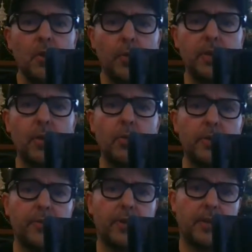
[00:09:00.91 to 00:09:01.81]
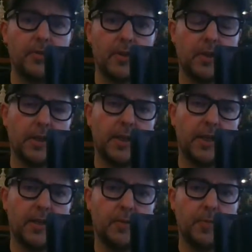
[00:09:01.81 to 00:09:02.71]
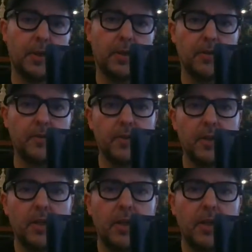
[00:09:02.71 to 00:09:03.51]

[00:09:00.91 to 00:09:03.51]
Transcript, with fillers: we don't want to see those kind of gains because